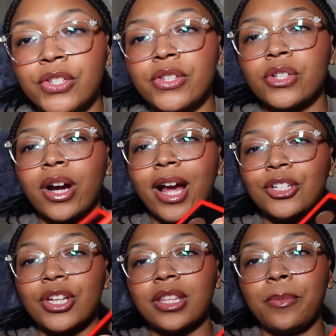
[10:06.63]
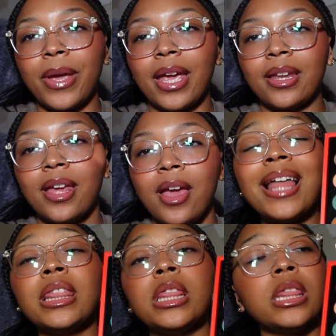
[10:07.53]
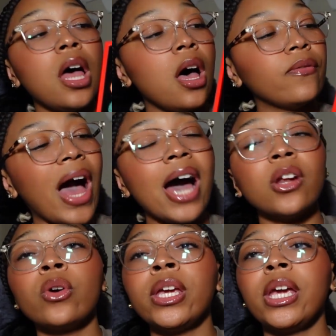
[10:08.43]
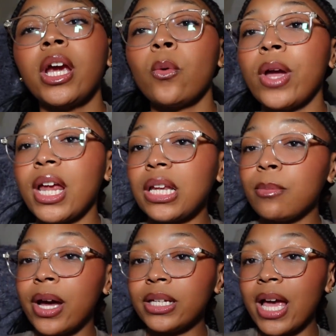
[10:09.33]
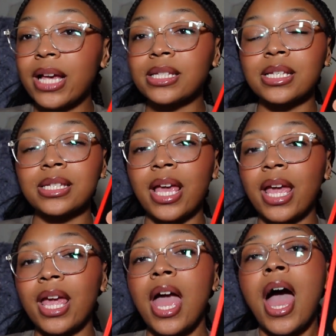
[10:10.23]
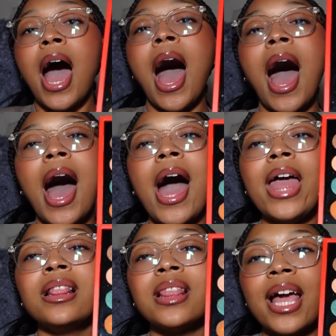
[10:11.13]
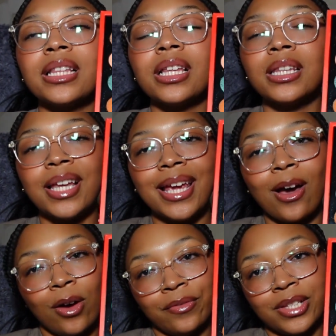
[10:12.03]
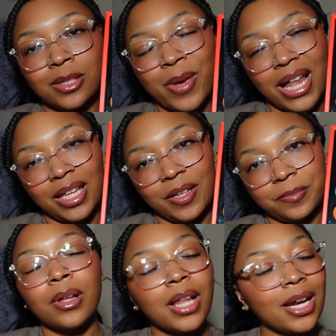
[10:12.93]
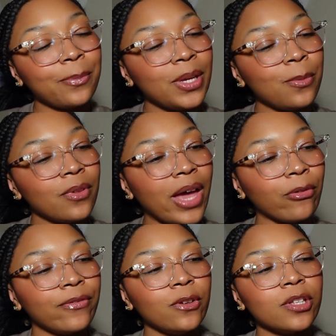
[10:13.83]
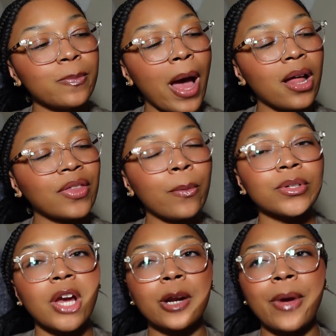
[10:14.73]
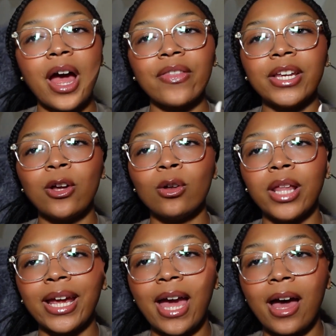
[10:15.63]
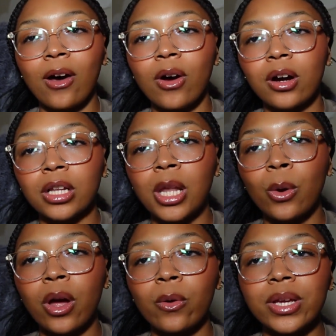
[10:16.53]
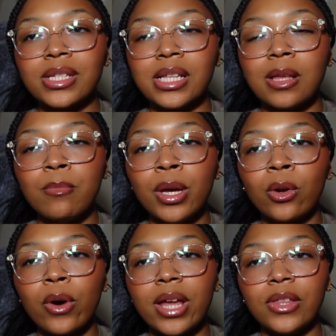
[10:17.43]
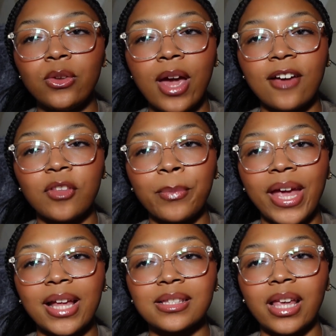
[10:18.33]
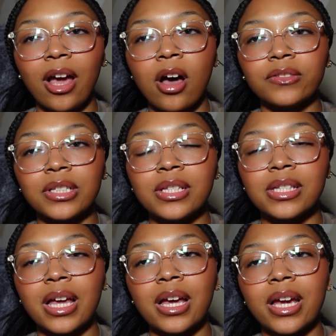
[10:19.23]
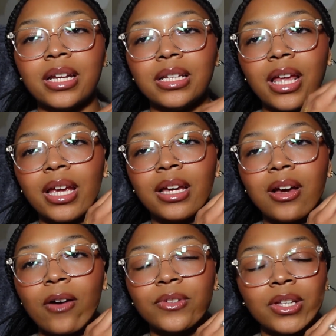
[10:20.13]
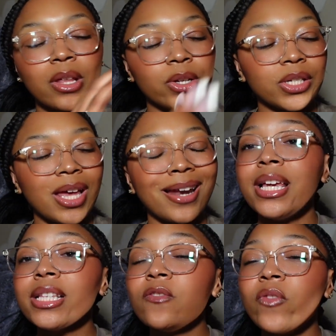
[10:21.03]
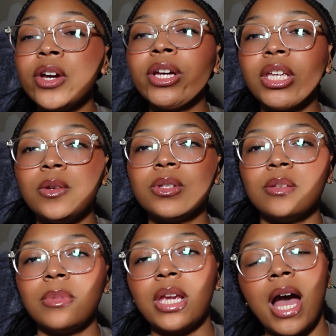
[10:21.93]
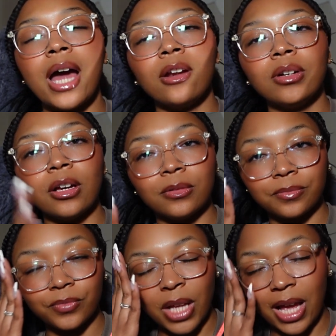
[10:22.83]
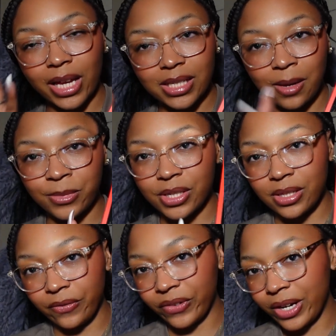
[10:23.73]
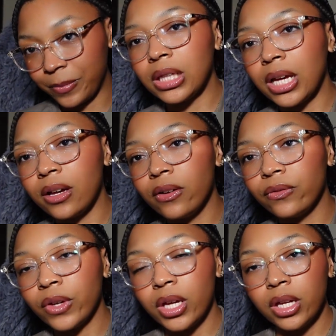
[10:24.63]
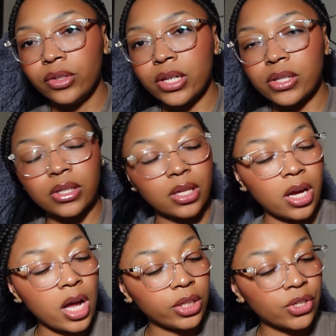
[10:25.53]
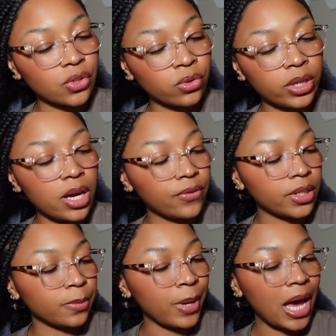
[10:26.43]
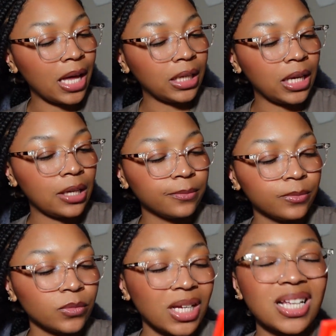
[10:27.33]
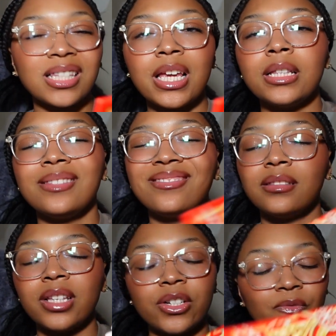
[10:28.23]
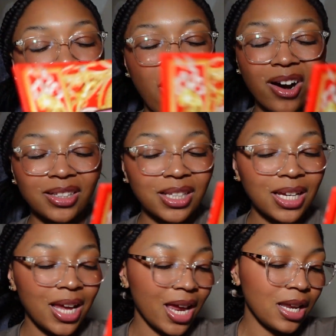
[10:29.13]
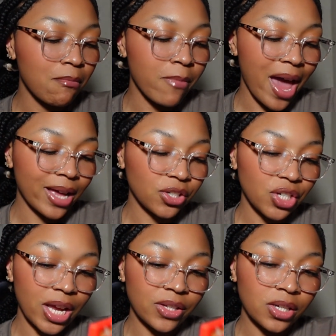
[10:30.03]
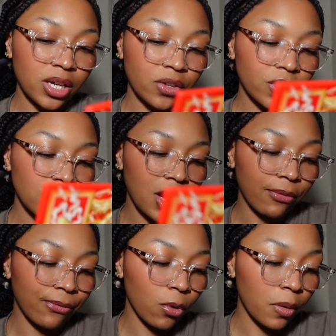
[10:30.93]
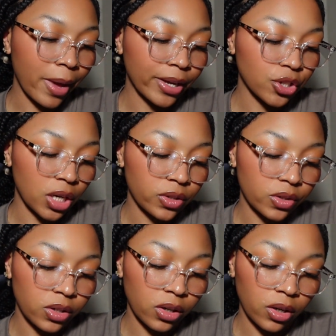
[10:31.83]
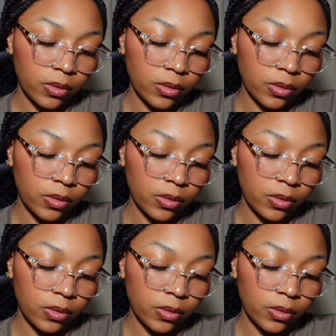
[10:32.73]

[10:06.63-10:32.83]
a scratch in the pan. I don't care what anybody has to say, I like the layout of this palette. A lot of people that review this palette, they were talking about how they don't like how her logo is in the middle and then you have the pans like off to the side and like off to the other side. It's very cute to me. I don't know, I guess I'm just different. Love this color story of this palette. There's hardly any matte shades in here. There's like 4 matte shades in here.